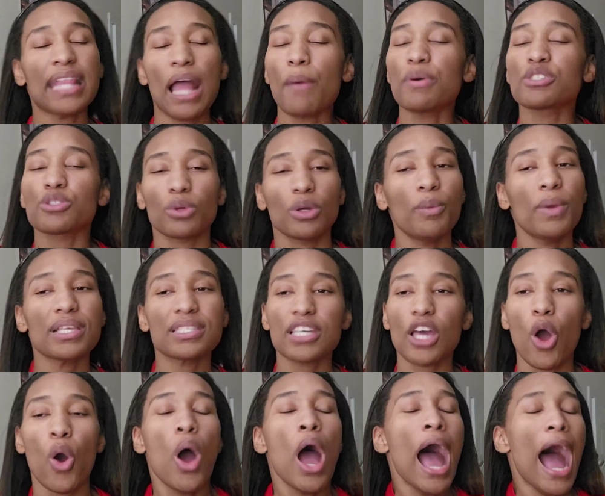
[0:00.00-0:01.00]
That was three weeks
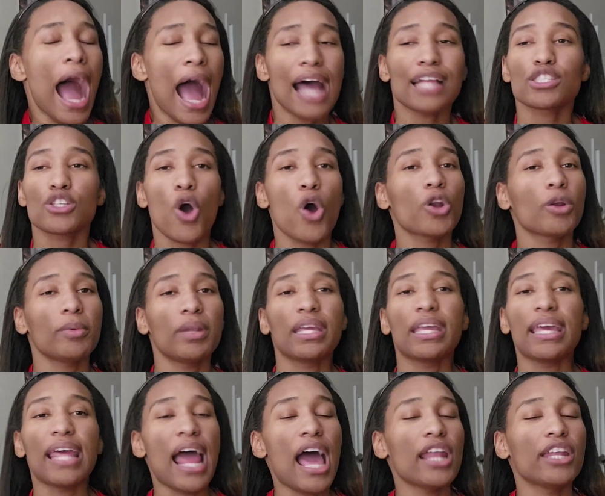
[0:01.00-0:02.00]
ago. I told him to
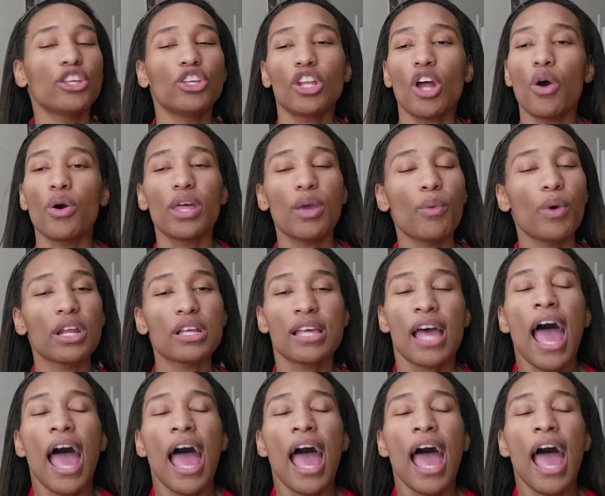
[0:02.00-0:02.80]
get out and you know, it would